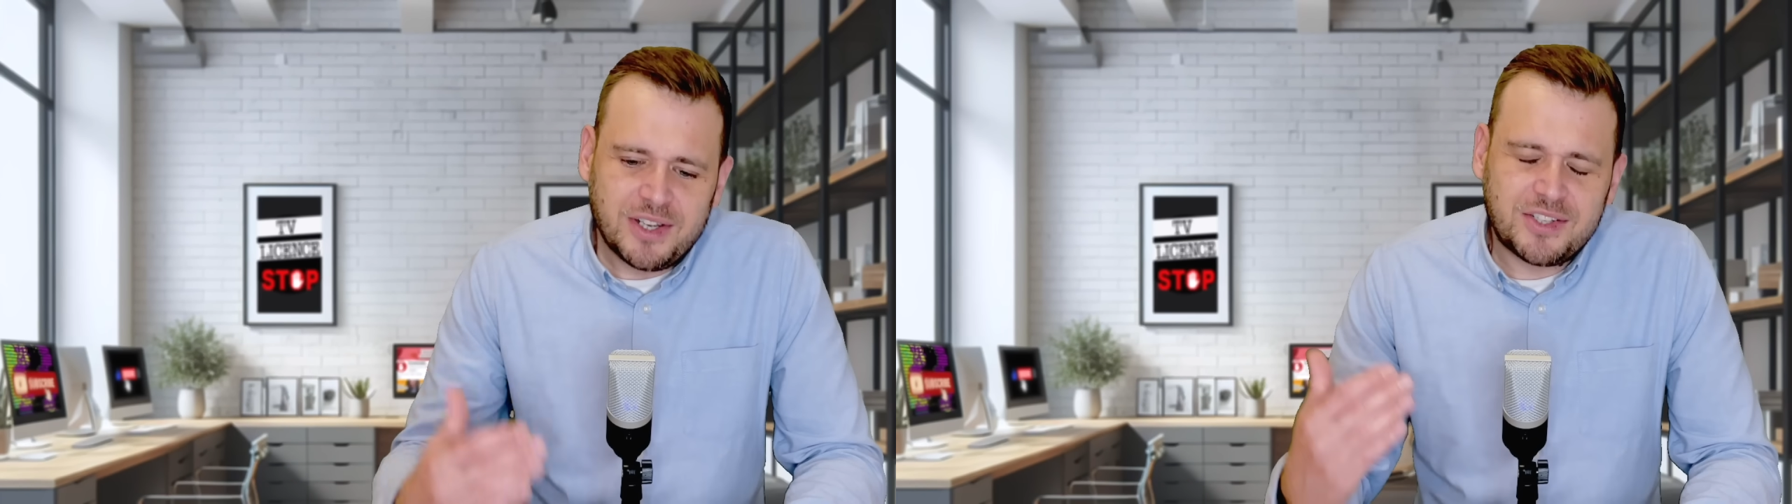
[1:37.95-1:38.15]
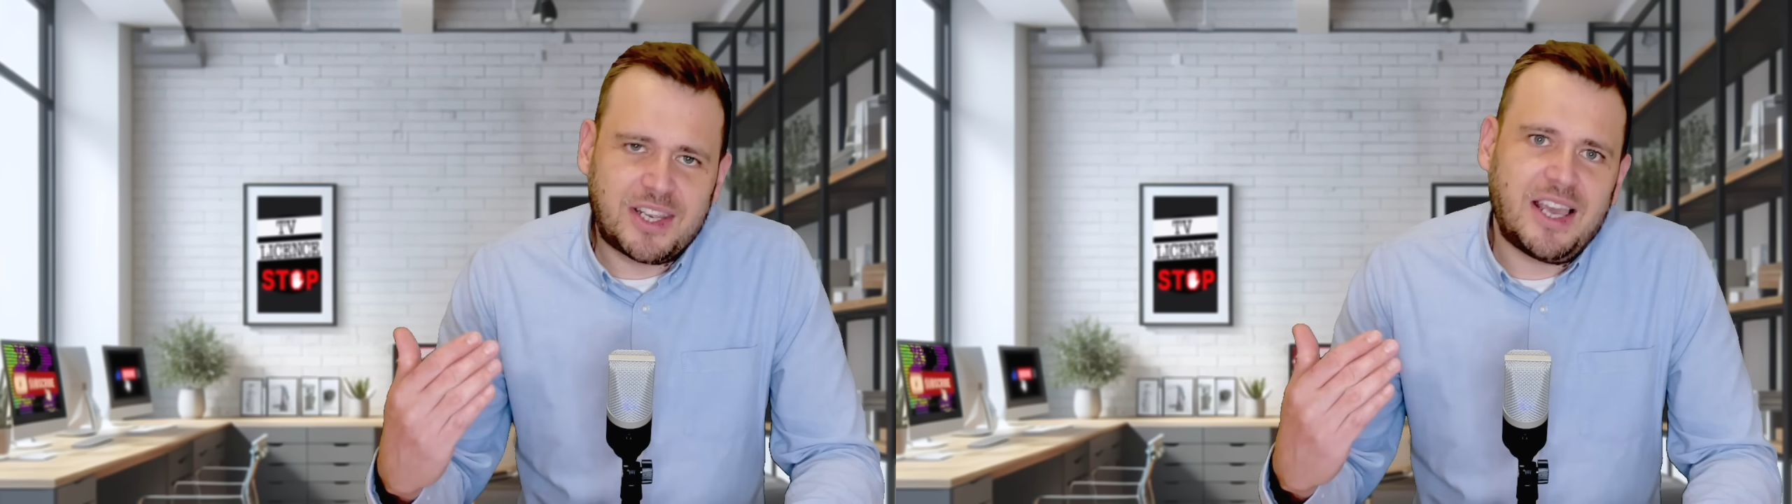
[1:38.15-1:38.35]

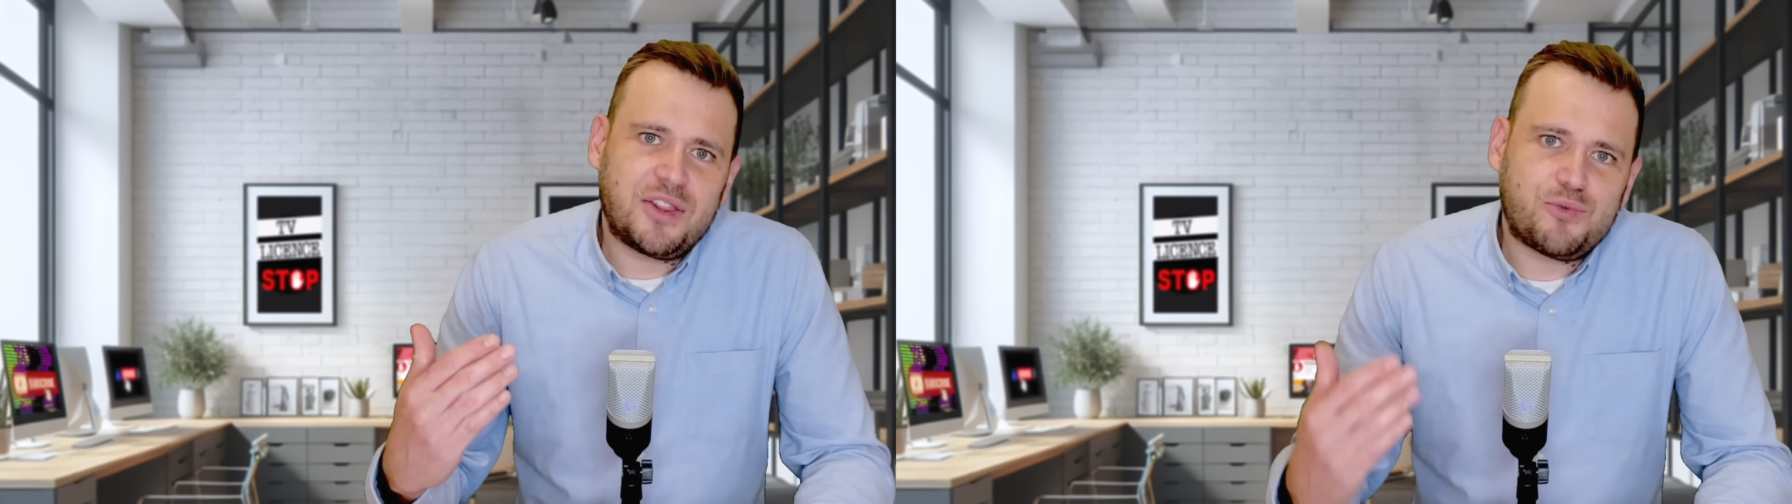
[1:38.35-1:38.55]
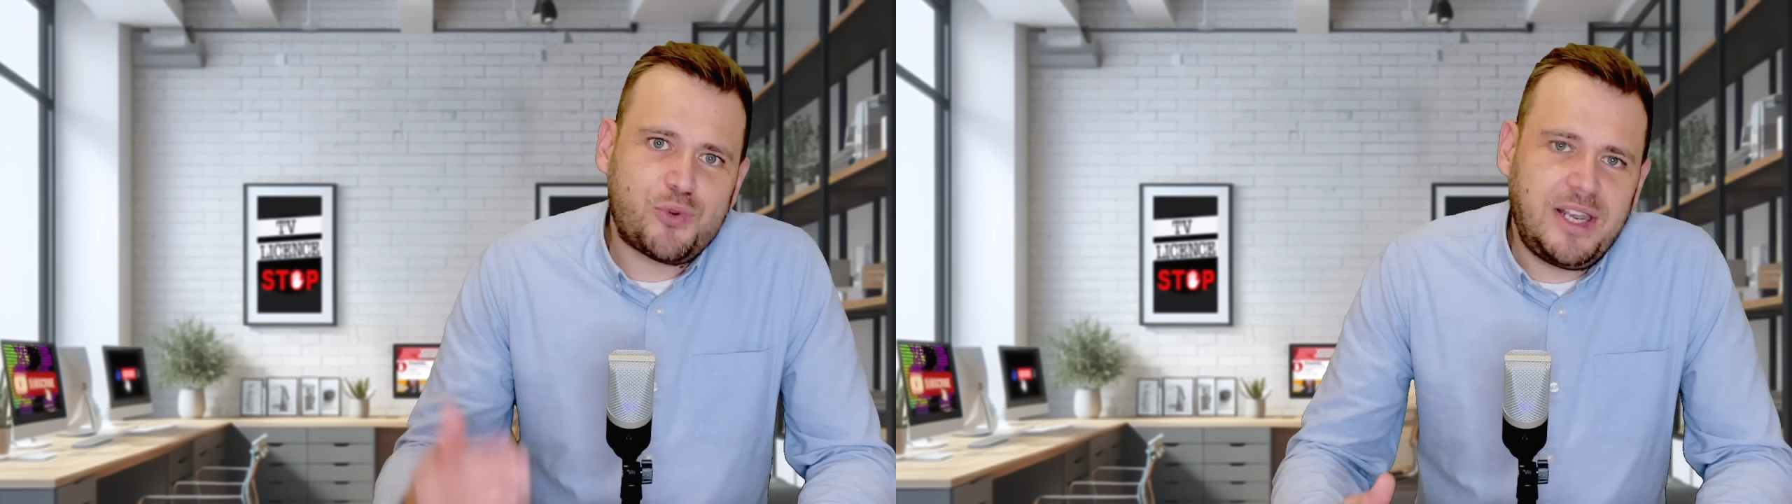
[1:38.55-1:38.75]
to
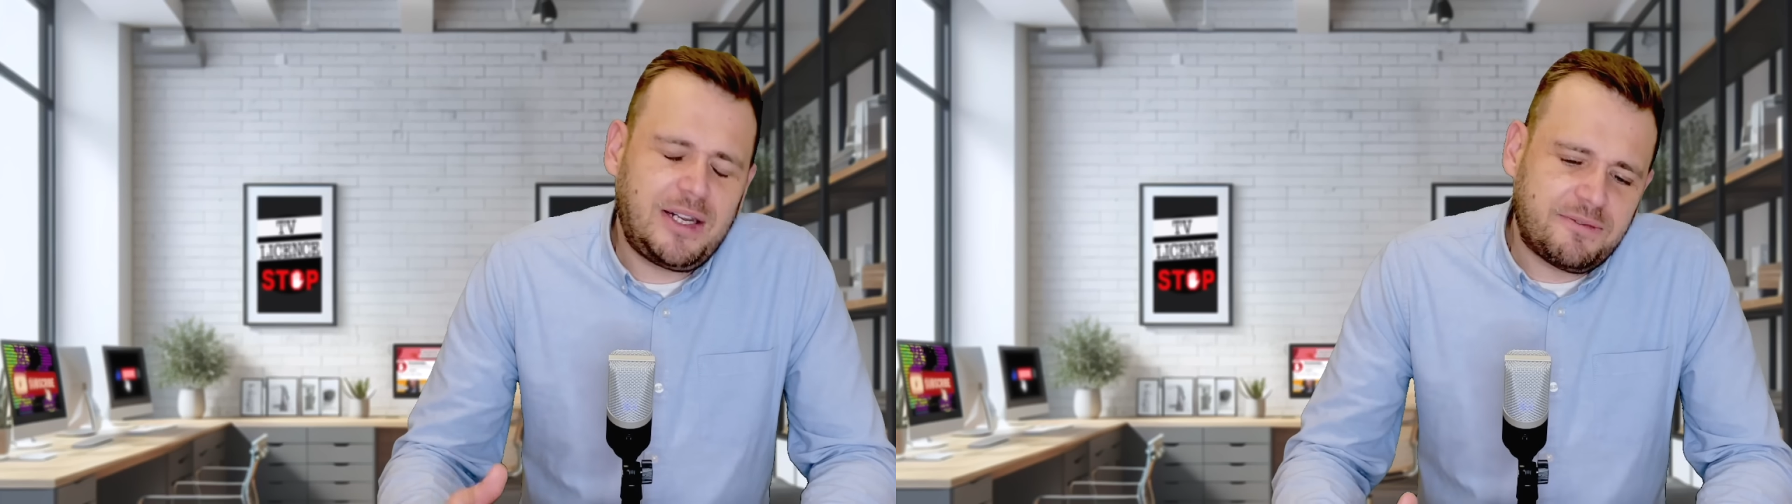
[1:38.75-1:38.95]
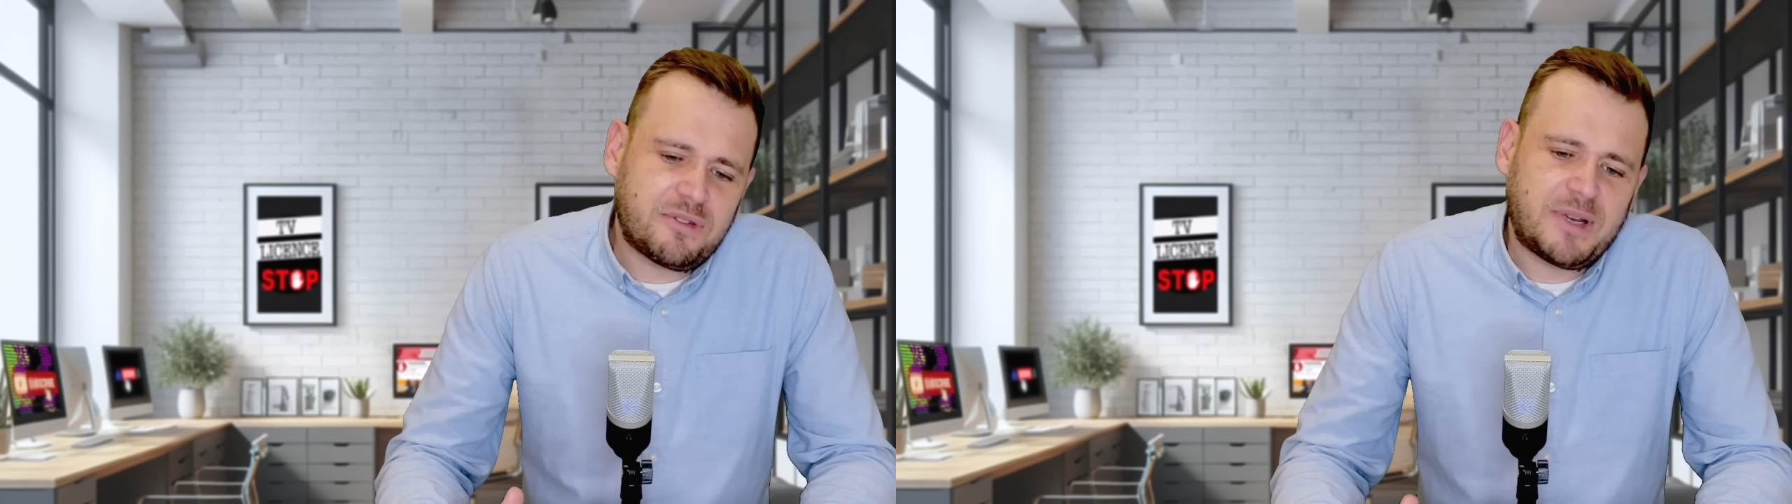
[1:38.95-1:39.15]
get the real
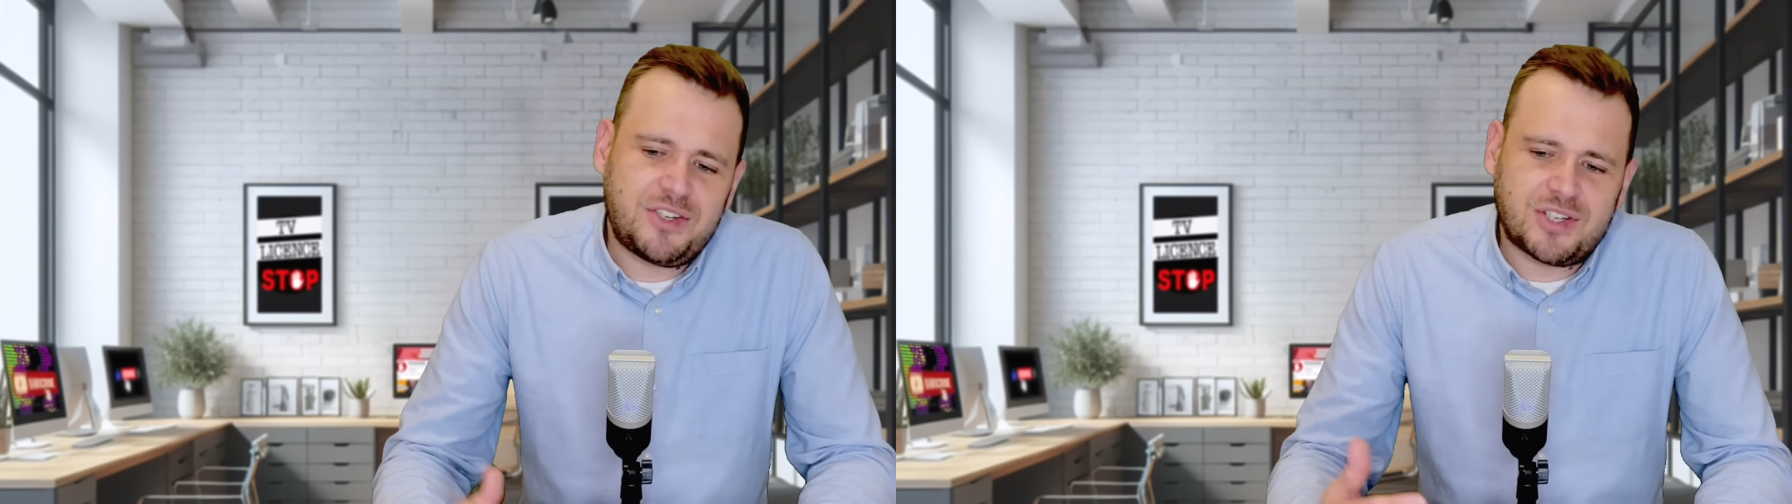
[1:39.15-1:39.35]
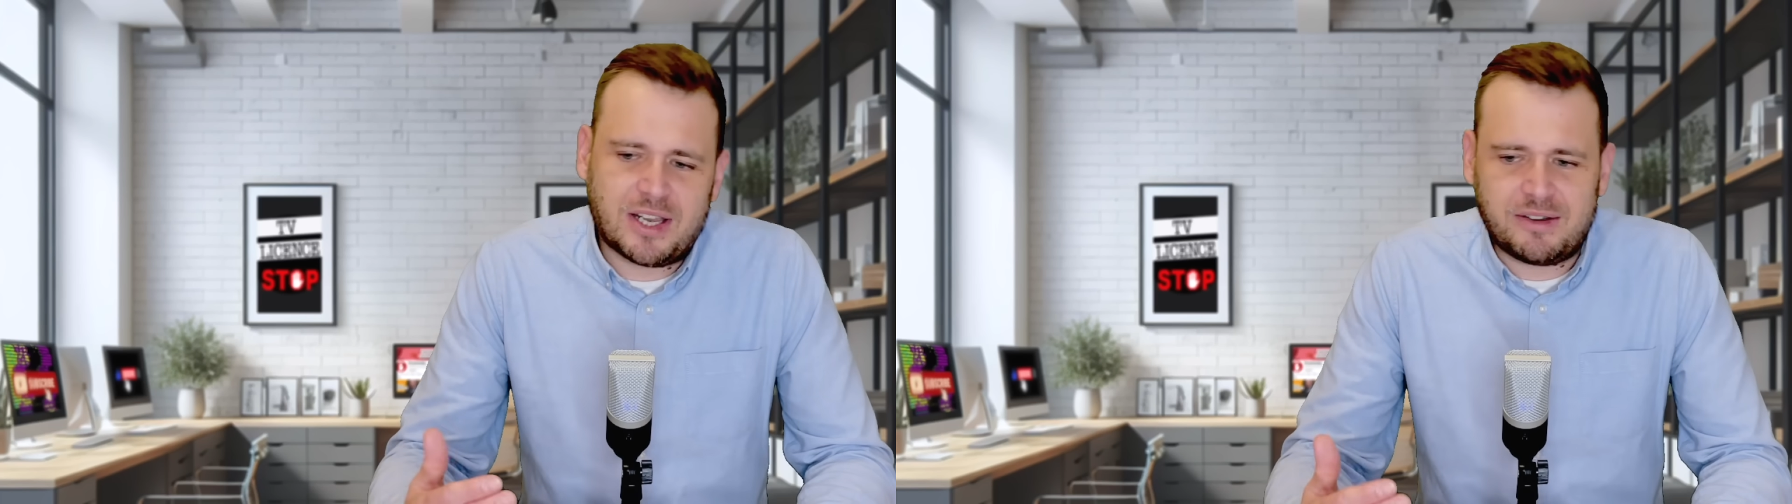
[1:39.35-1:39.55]
information